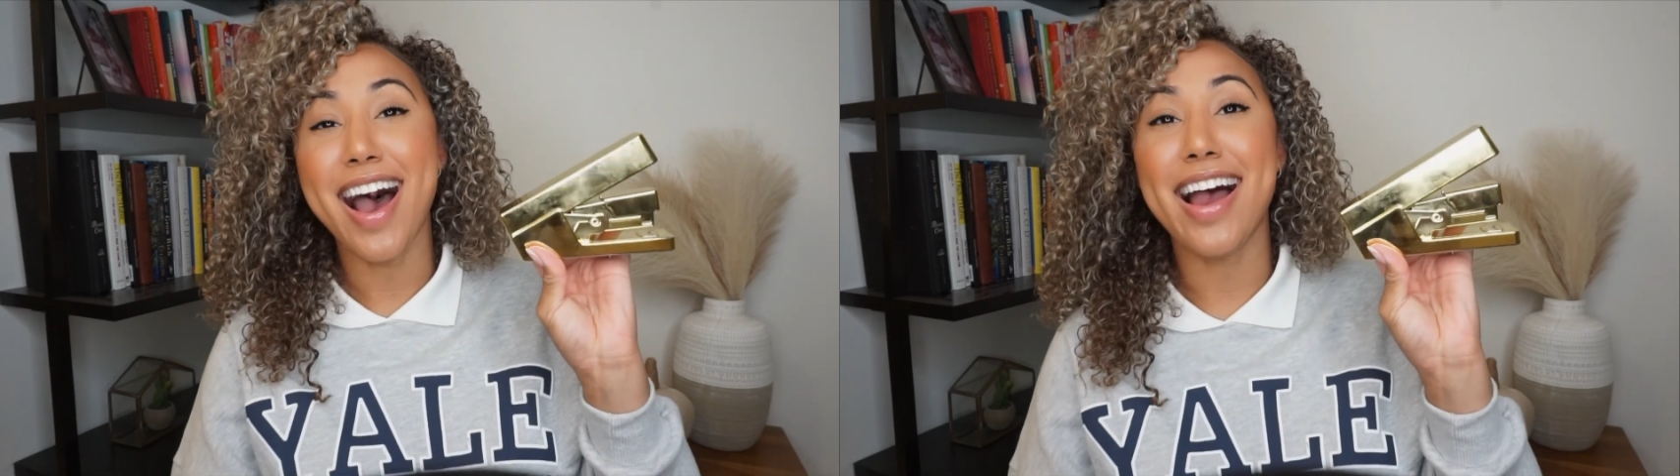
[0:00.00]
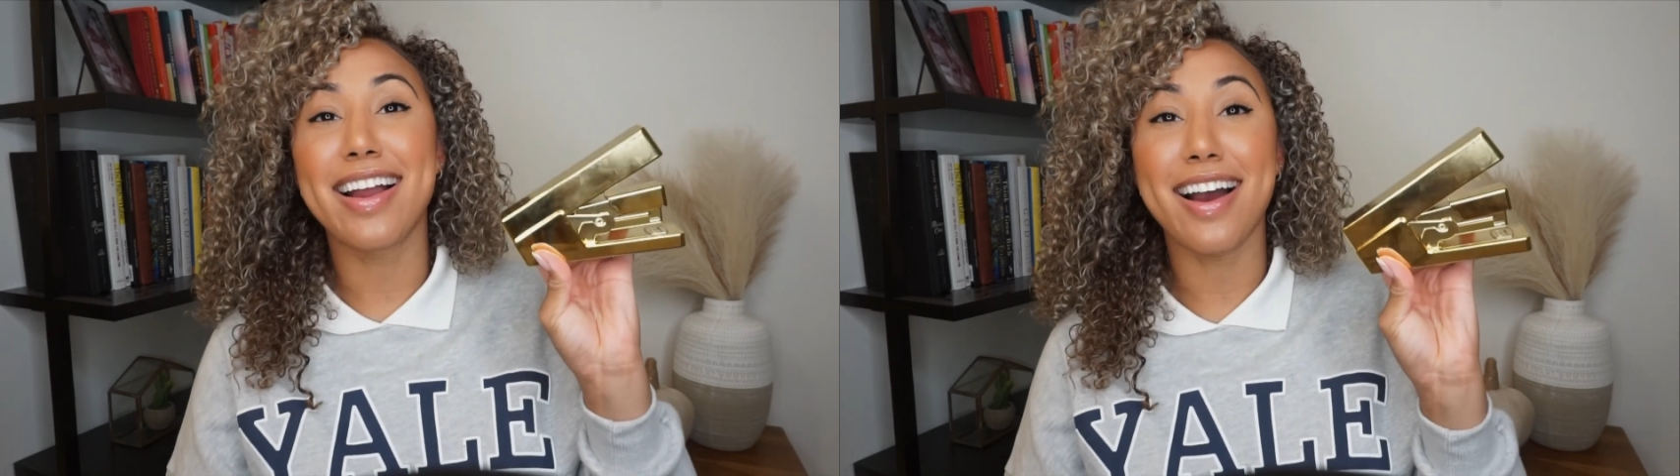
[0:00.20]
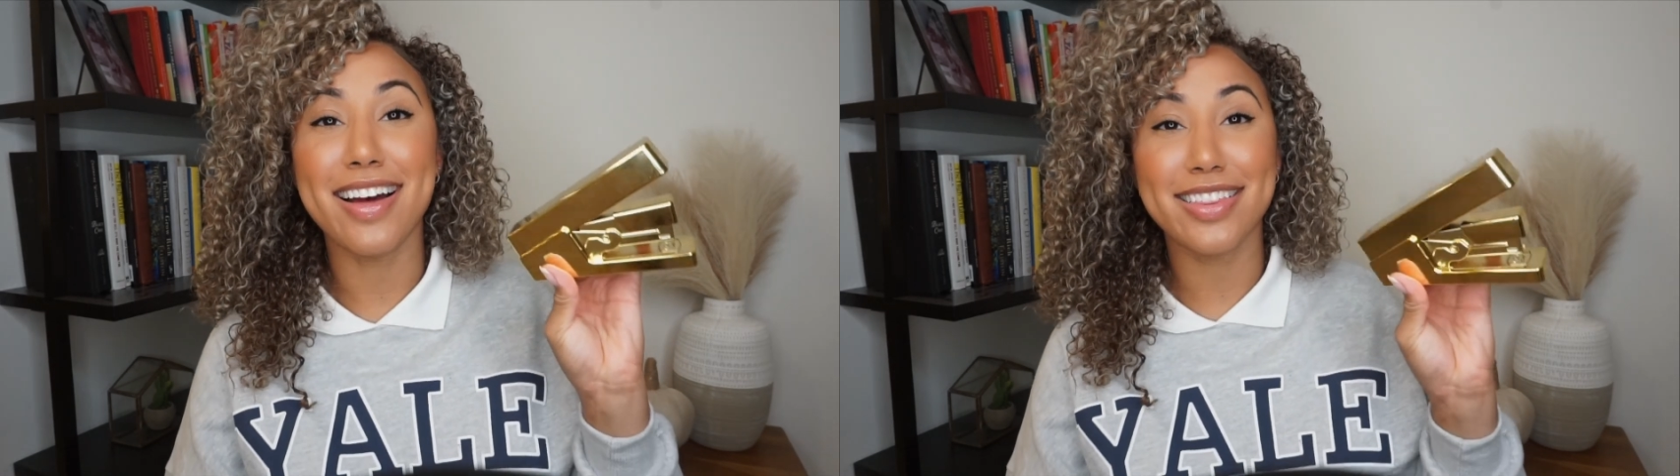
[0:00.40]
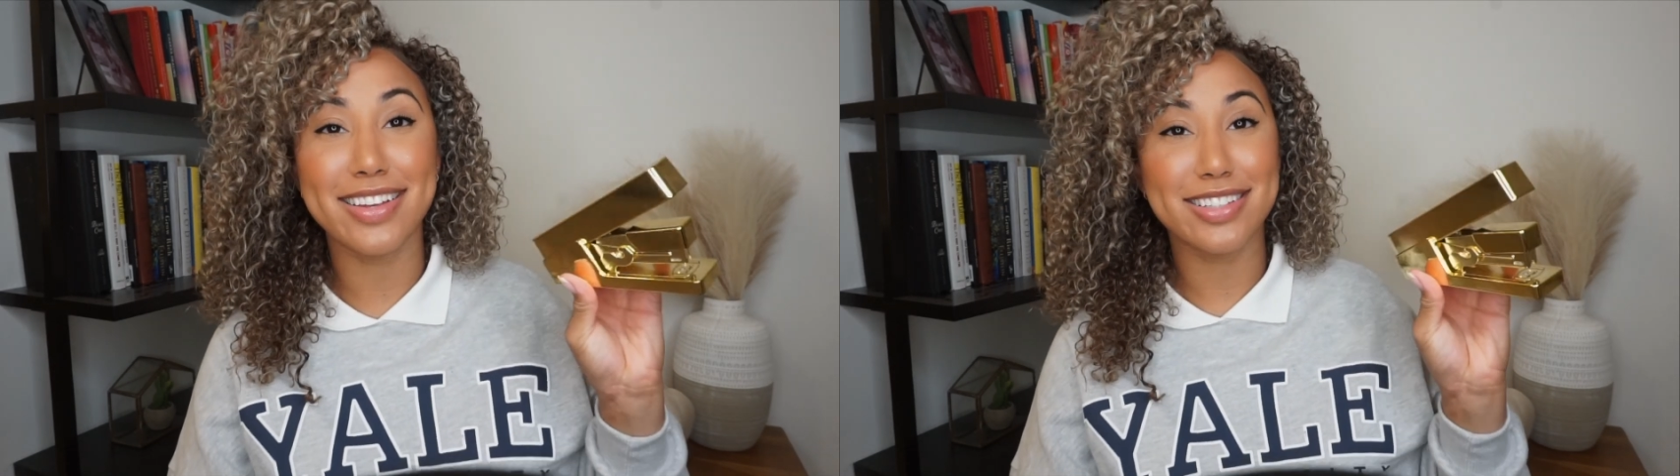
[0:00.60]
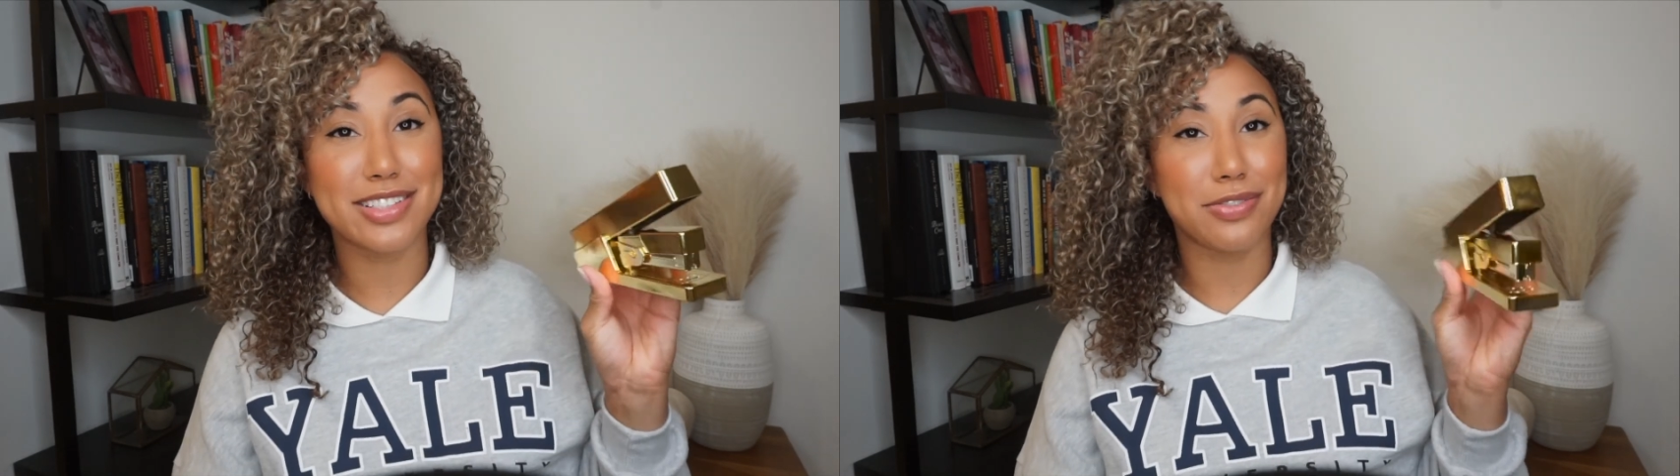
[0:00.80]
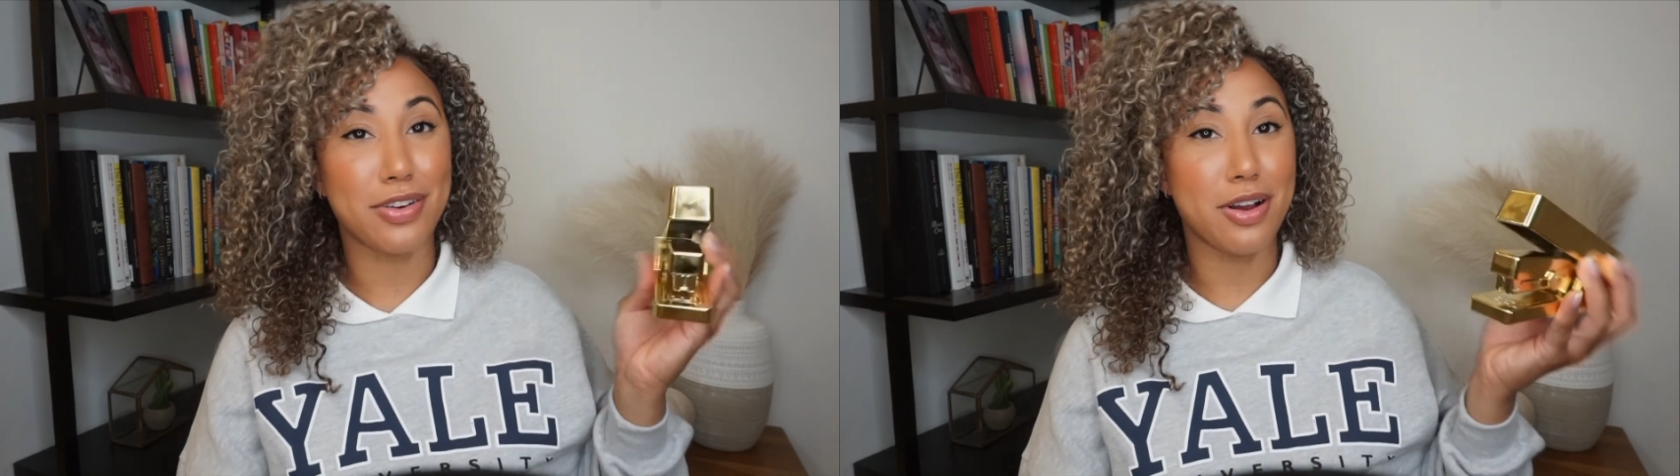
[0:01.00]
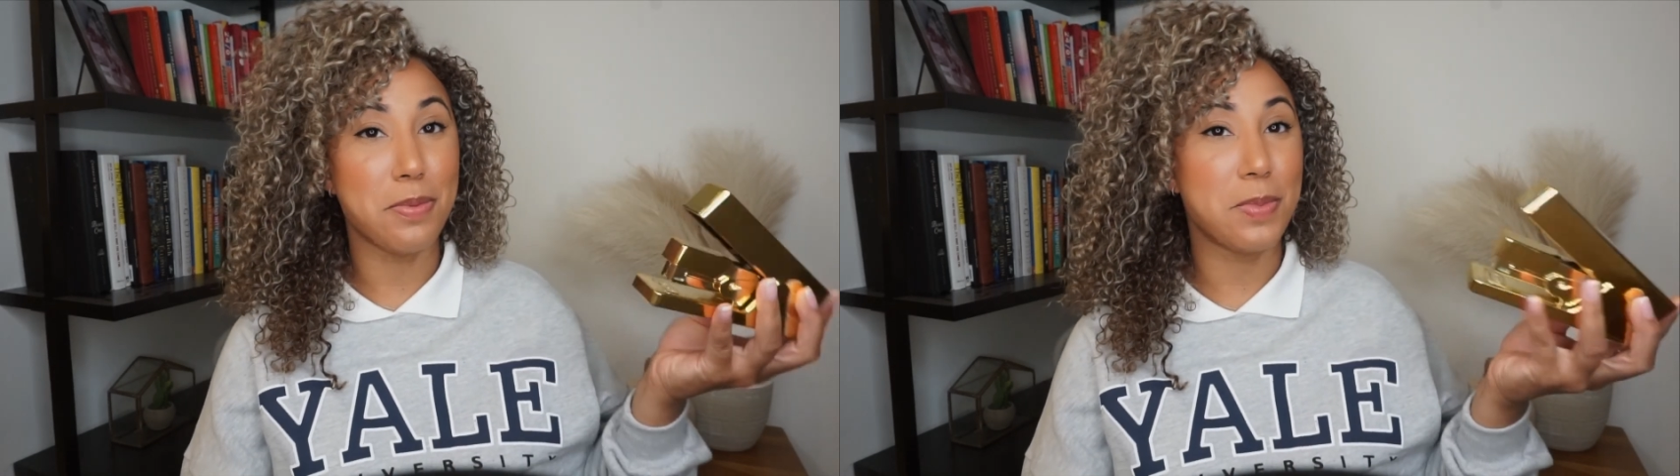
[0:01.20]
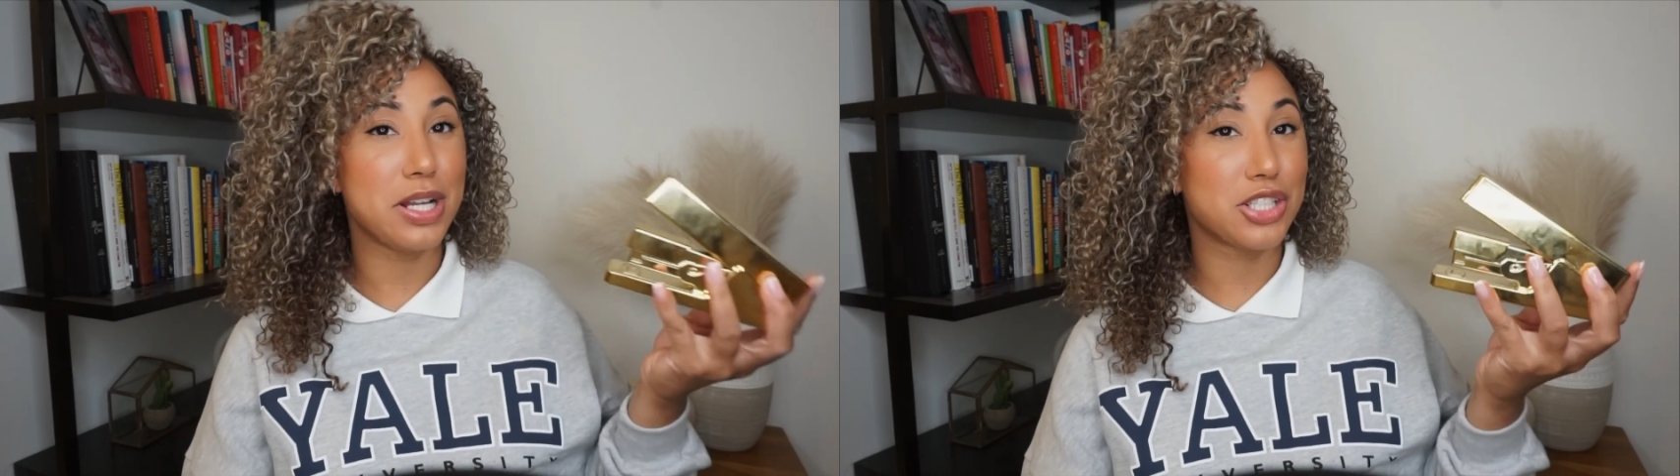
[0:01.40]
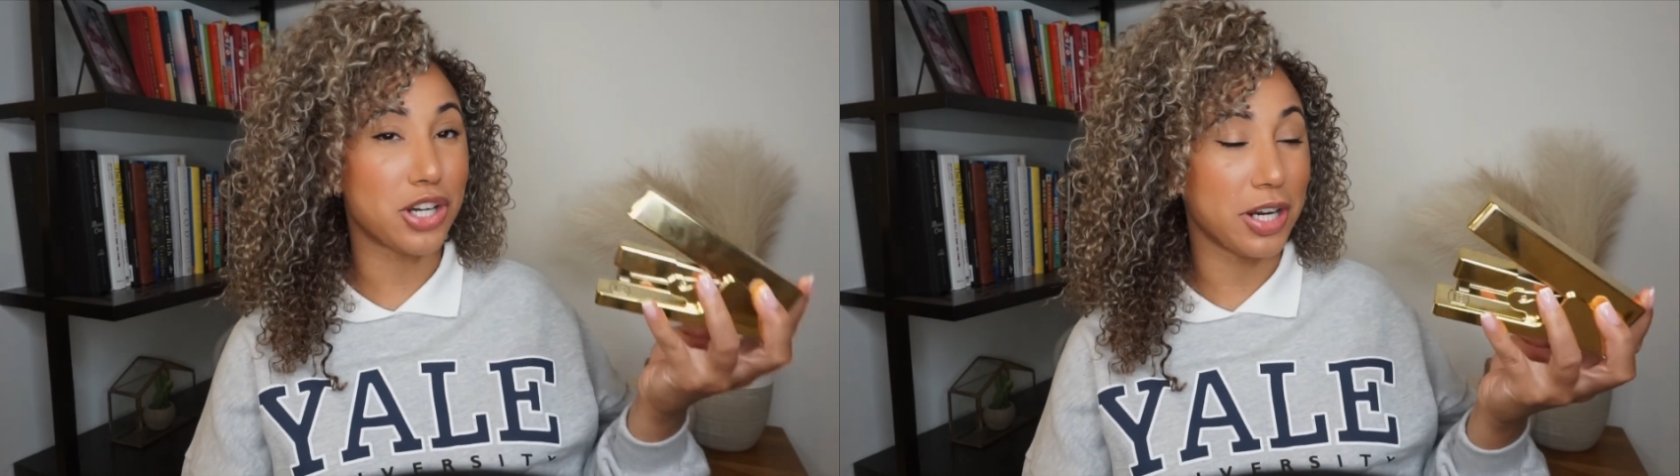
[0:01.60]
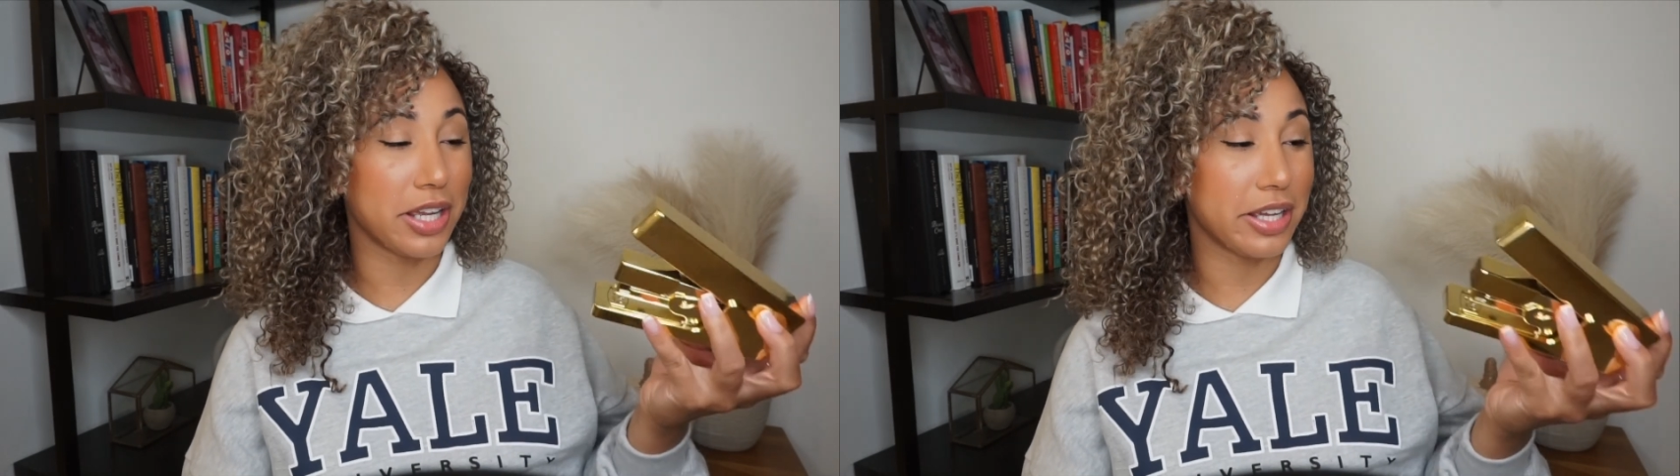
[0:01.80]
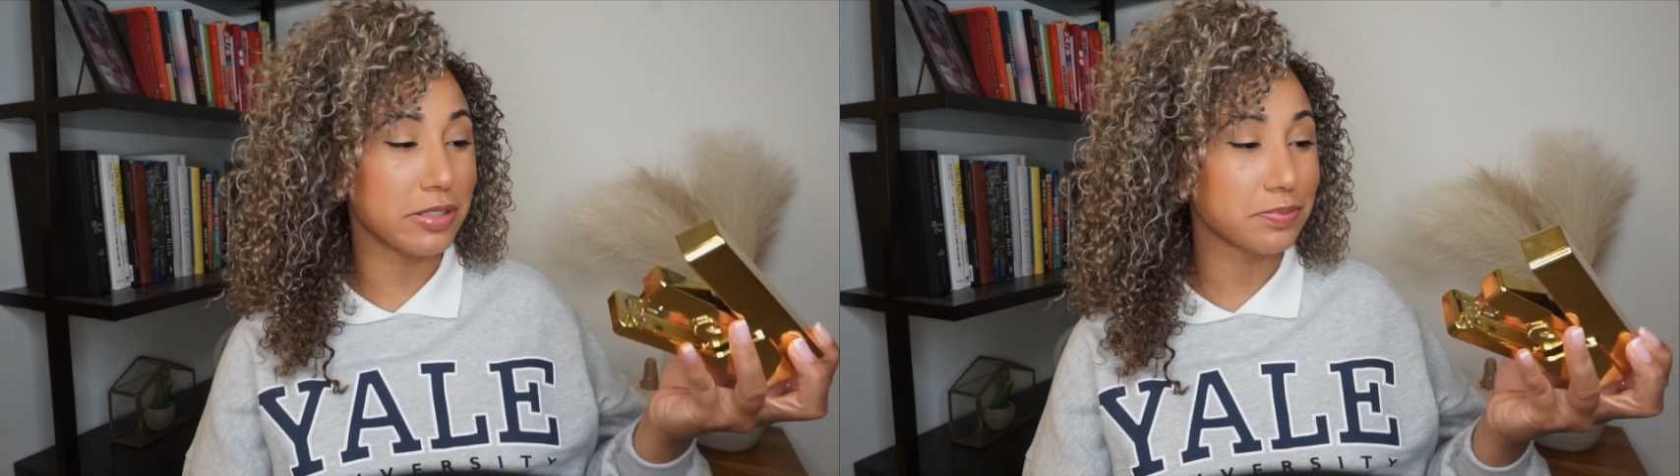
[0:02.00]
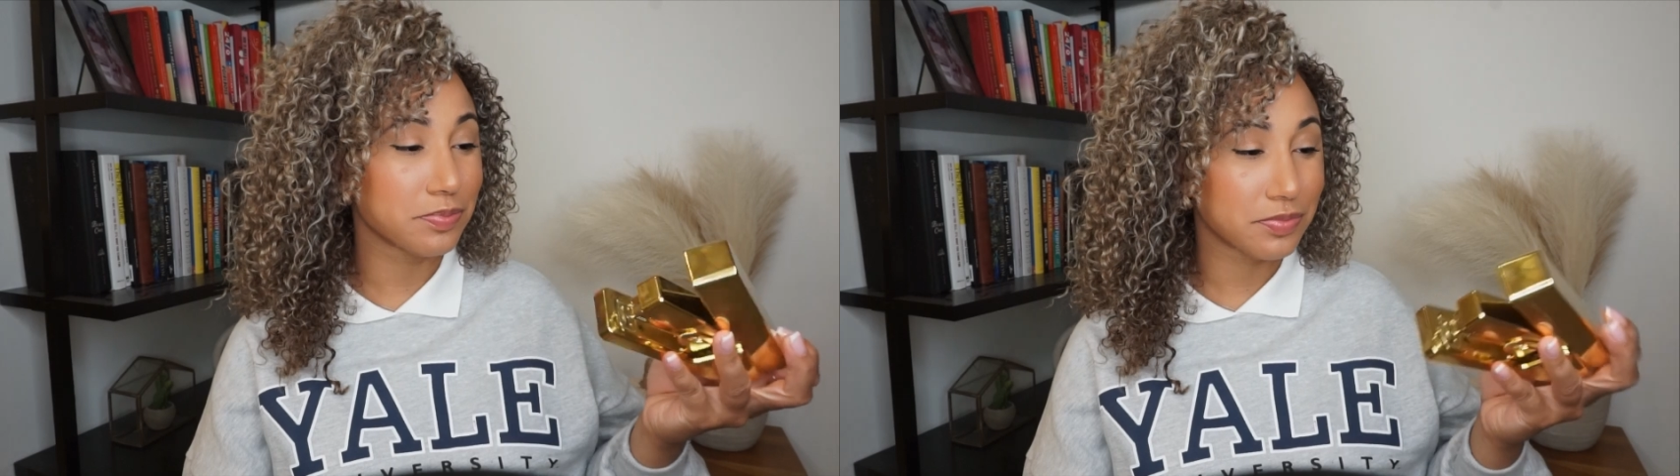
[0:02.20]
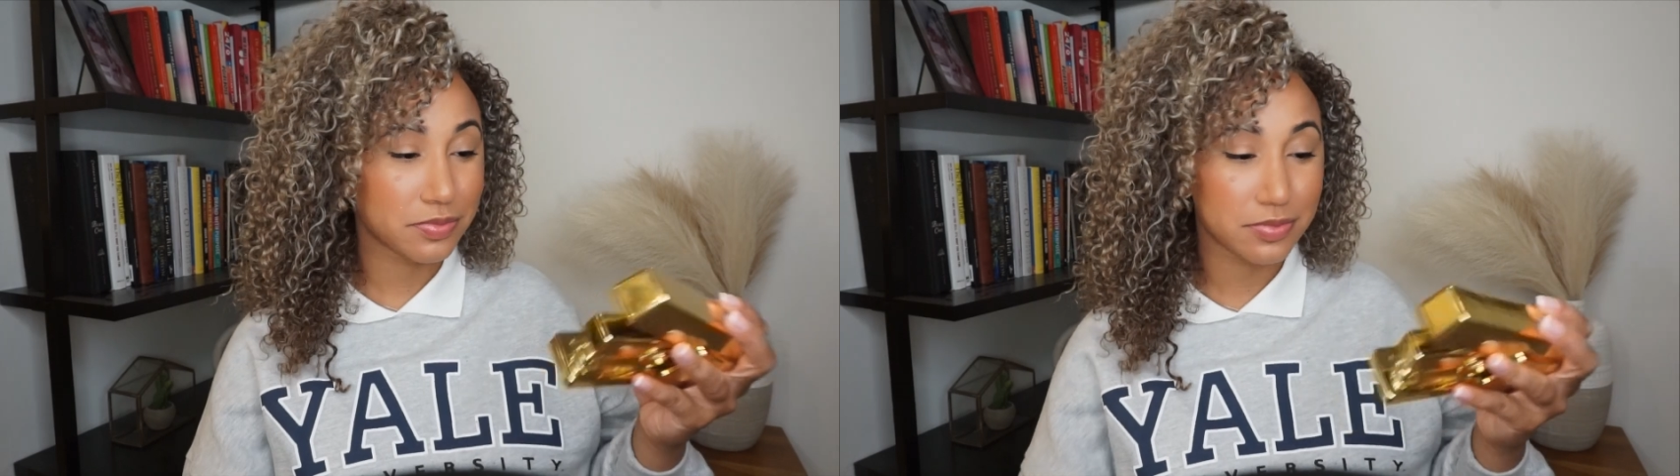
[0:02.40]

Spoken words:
I got this from Target.